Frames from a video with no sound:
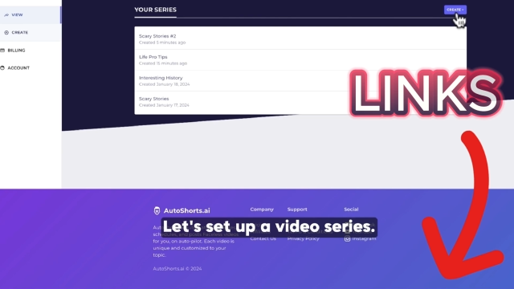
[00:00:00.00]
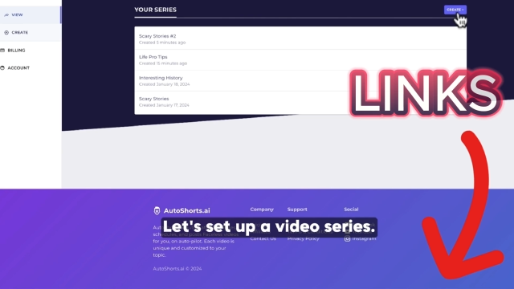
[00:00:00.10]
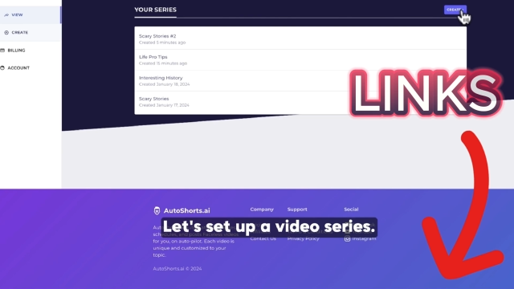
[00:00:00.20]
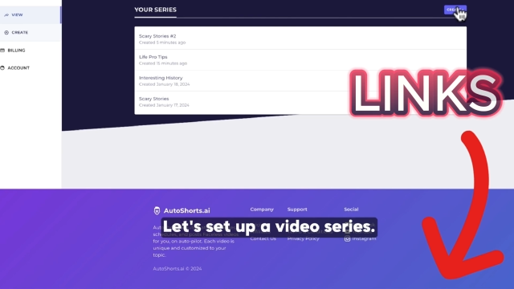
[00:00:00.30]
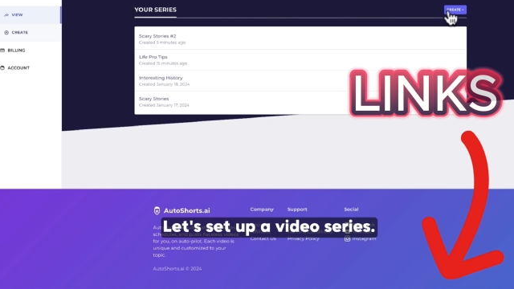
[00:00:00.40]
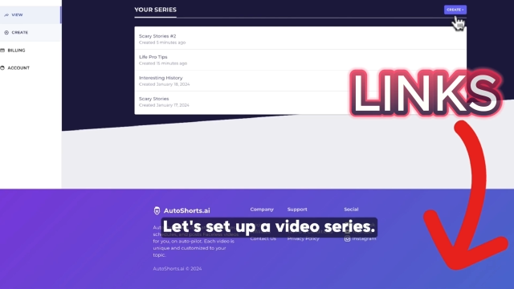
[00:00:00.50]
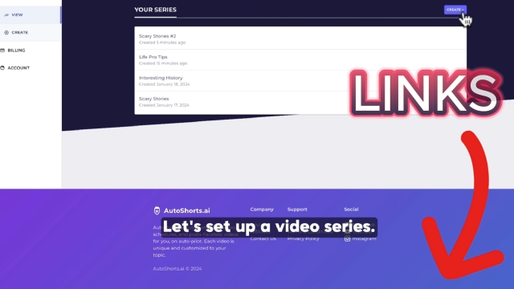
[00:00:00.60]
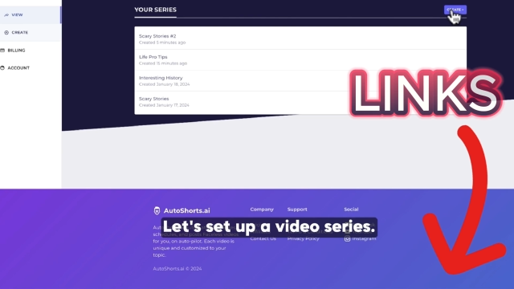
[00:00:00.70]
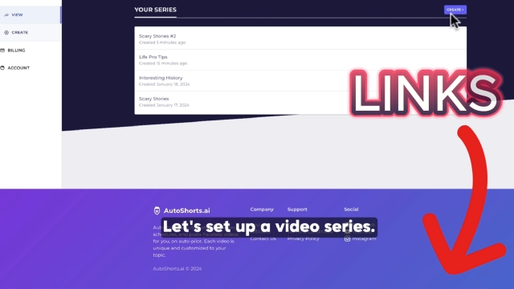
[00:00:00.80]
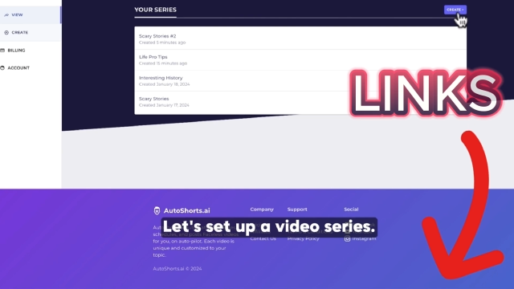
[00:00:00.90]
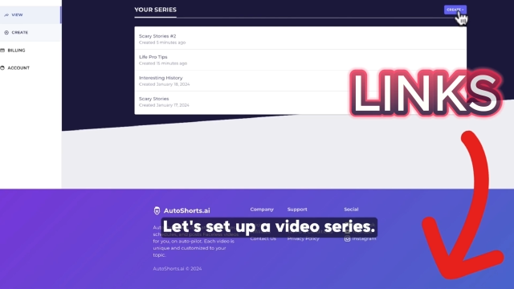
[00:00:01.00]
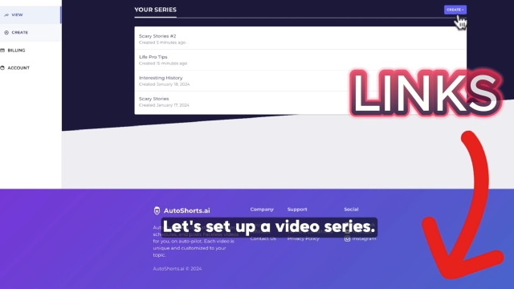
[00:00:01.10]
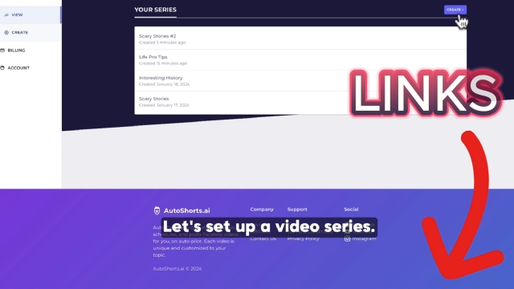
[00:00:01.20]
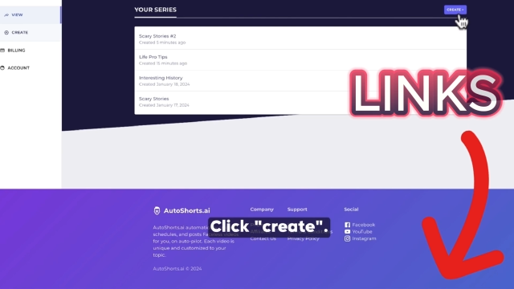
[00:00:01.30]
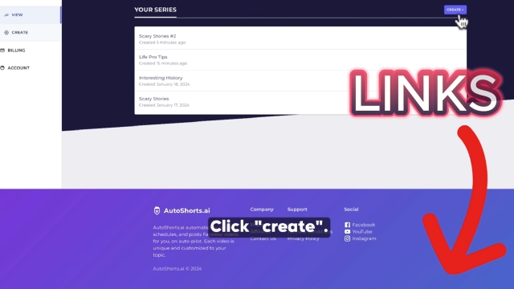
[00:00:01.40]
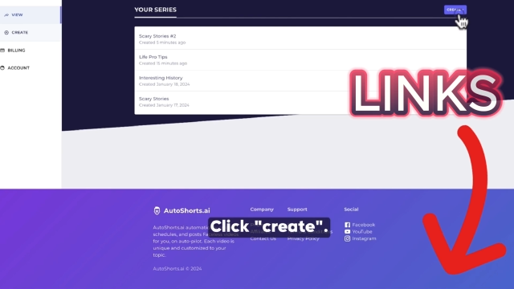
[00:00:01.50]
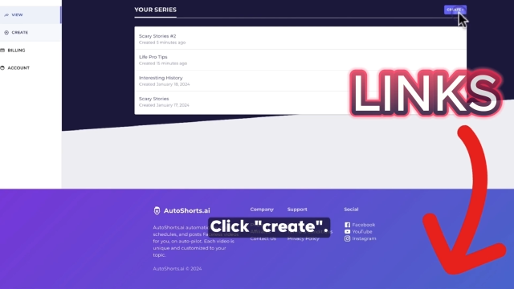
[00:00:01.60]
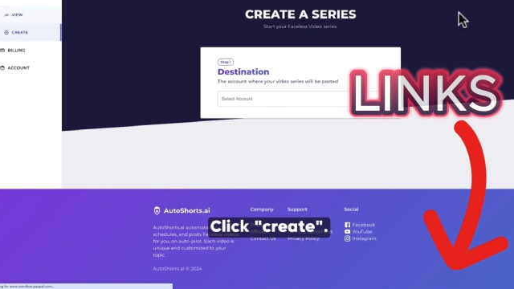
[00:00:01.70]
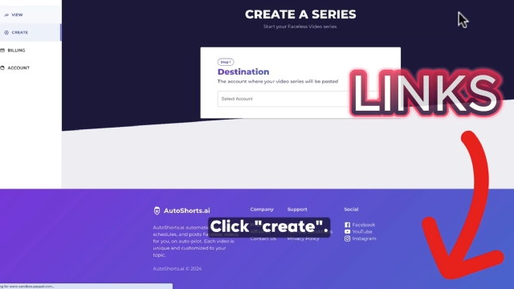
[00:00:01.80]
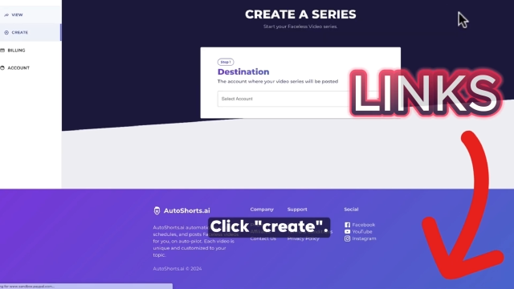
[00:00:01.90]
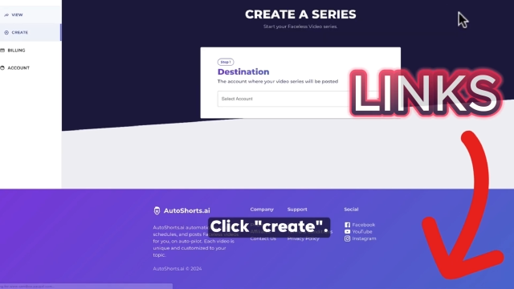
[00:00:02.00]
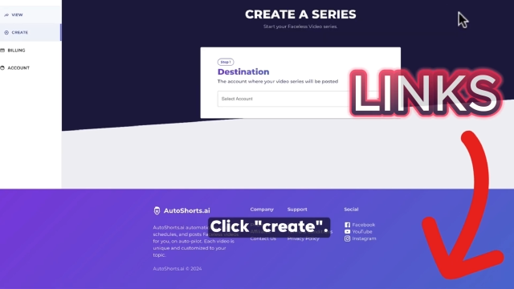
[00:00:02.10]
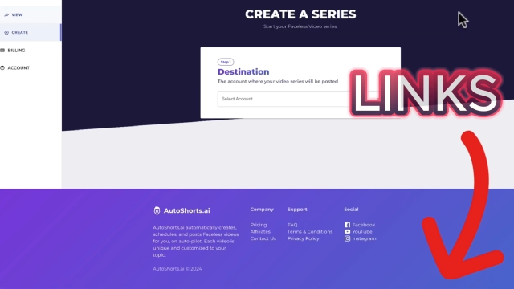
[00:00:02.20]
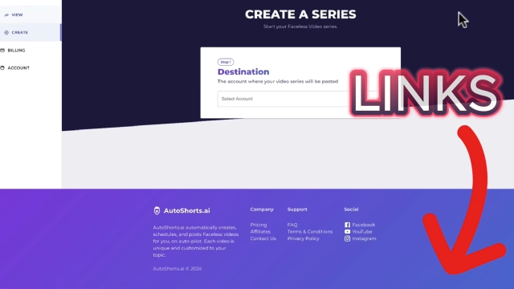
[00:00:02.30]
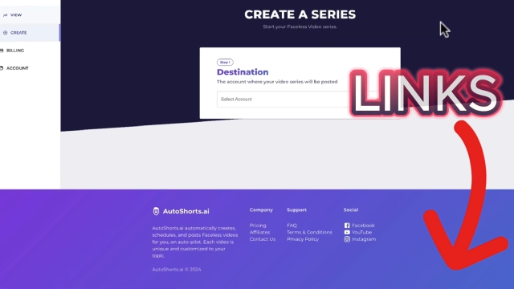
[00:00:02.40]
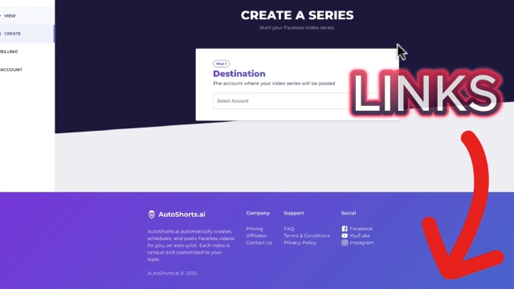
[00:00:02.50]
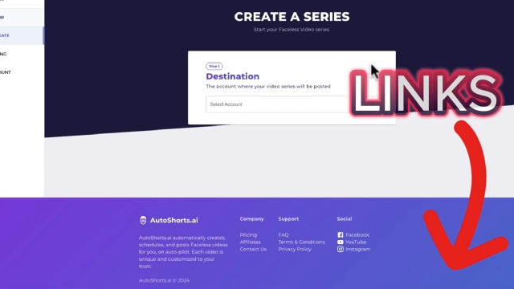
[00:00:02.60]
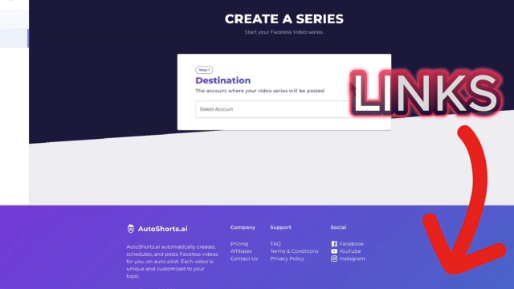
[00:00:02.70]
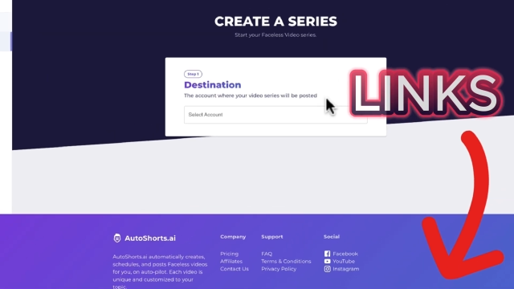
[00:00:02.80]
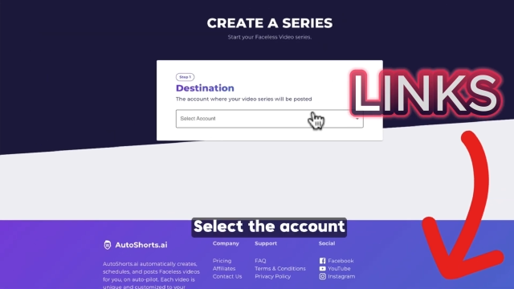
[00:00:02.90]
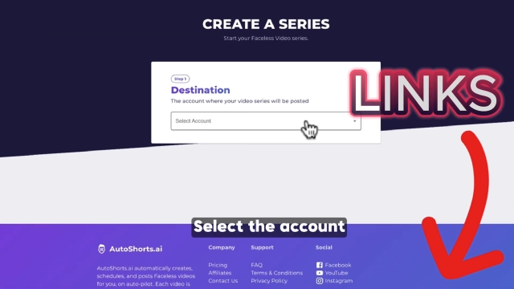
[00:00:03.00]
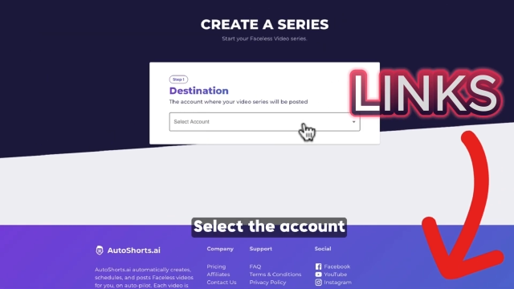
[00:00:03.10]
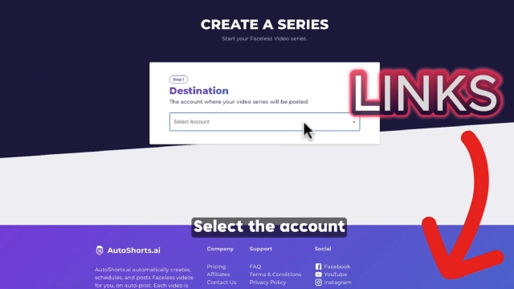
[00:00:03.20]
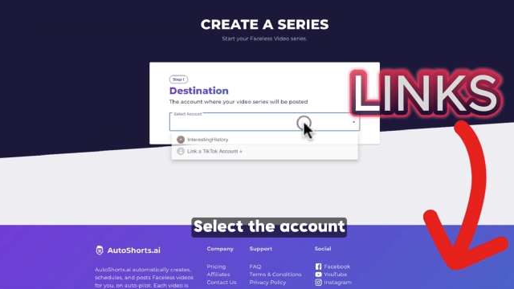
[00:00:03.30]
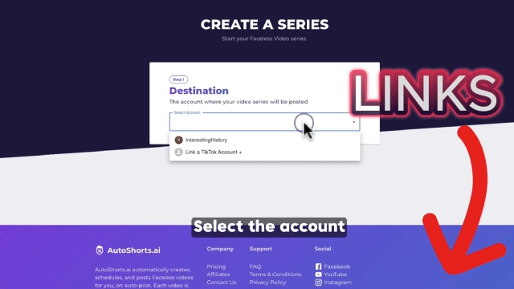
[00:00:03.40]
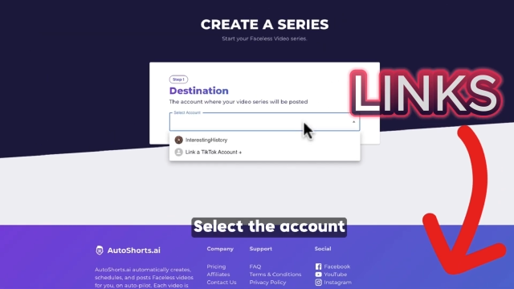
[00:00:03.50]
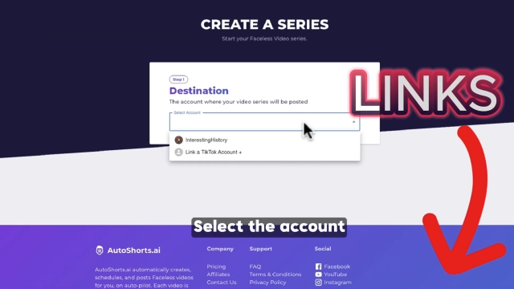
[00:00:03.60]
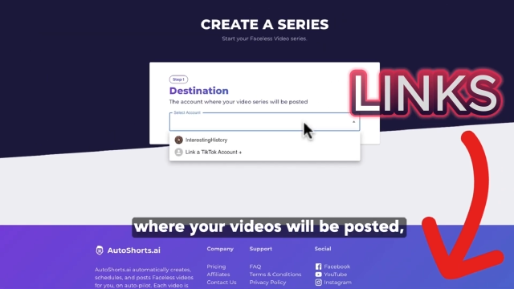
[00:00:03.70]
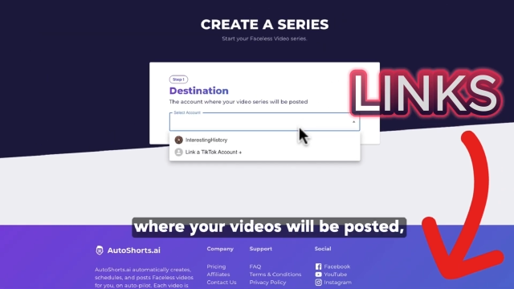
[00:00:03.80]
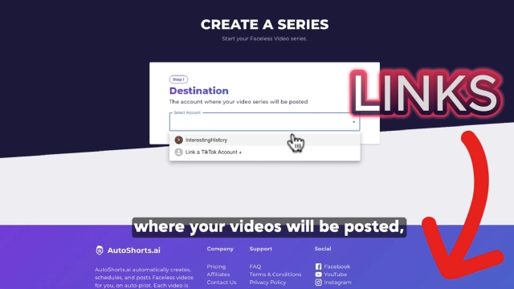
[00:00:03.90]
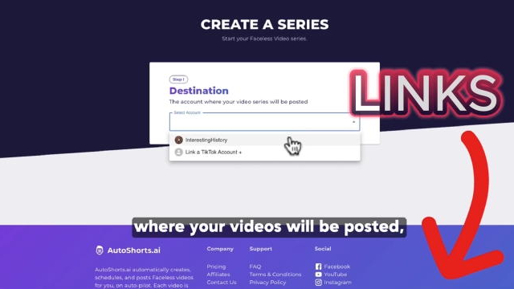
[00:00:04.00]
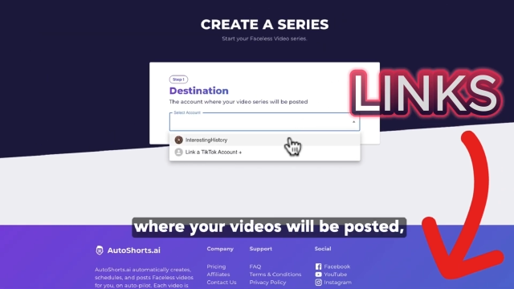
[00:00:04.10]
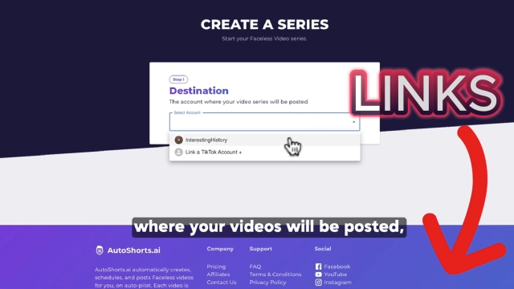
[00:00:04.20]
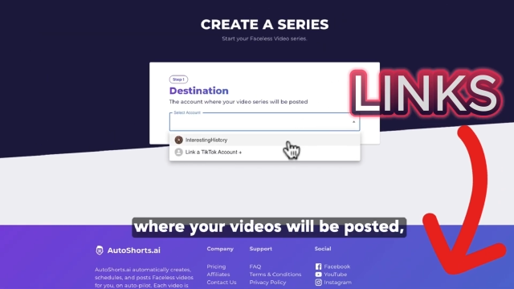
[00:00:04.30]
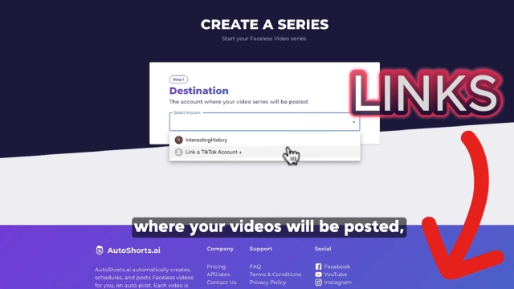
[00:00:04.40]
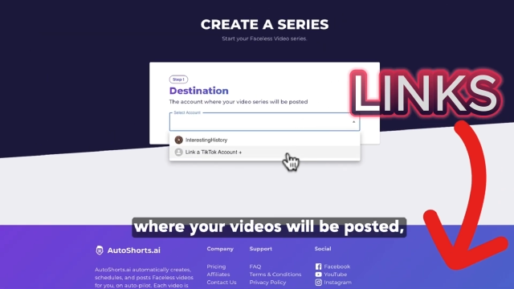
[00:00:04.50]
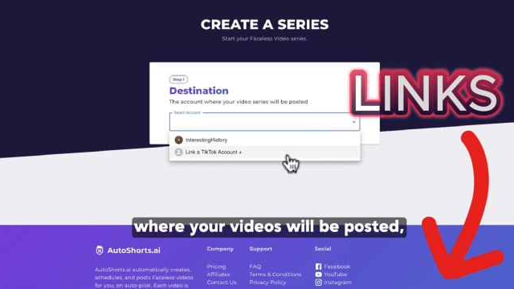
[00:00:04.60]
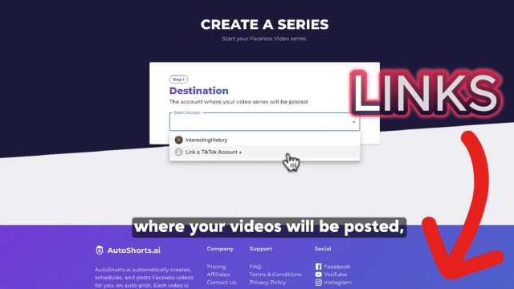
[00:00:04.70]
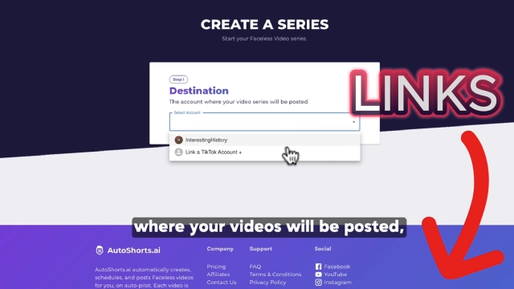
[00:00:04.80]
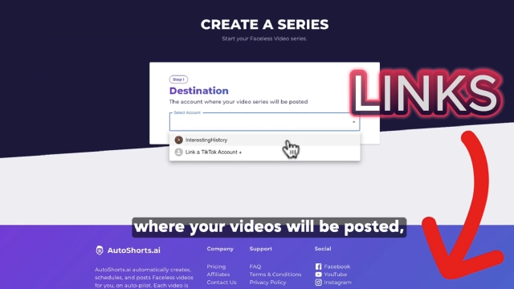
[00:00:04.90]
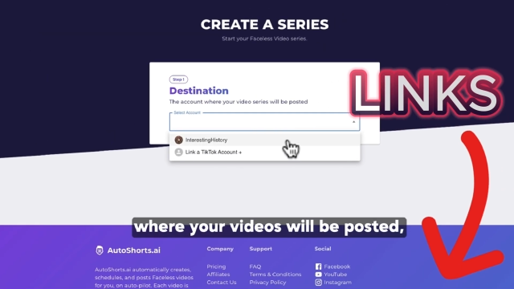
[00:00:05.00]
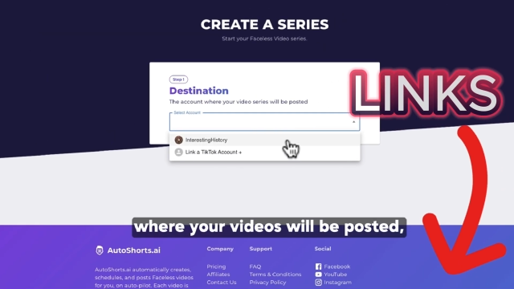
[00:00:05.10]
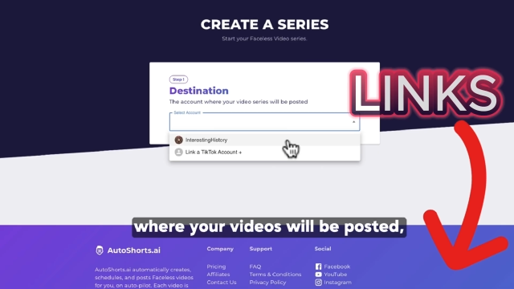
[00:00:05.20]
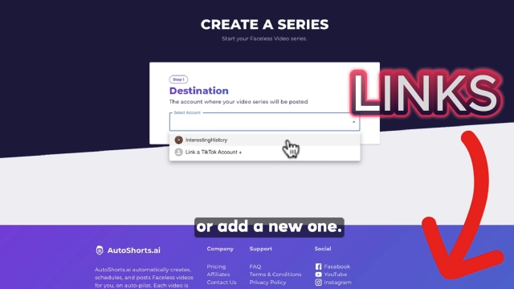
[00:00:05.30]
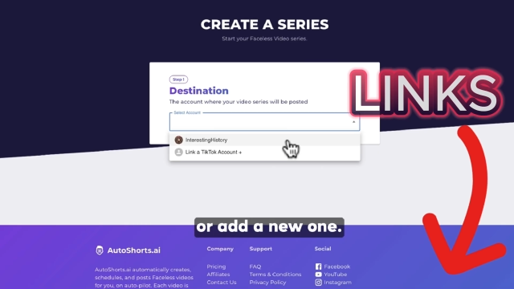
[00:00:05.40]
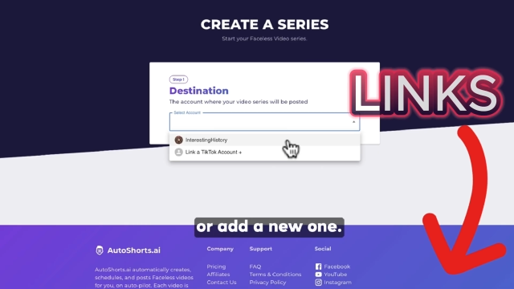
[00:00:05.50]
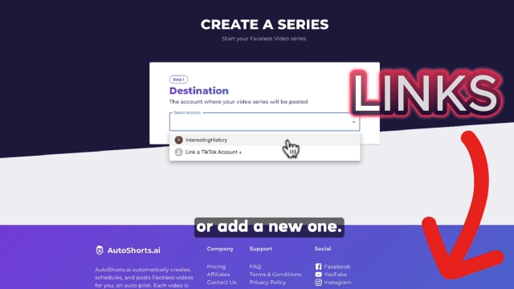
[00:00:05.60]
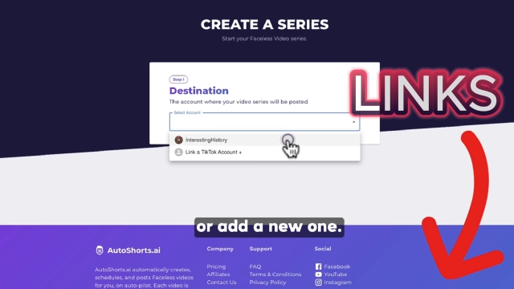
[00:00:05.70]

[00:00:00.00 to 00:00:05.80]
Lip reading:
No face is visible, so there are no lips to read.